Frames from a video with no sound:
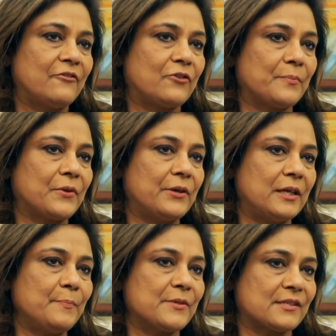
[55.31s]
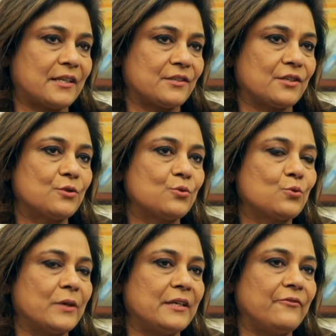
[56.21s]
from 30% to
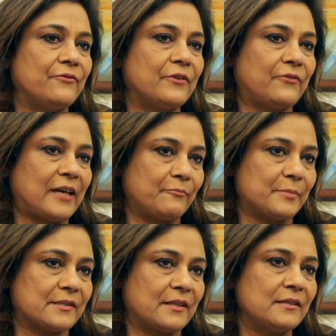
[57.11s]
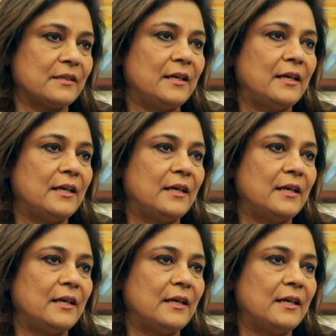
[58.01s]
25%,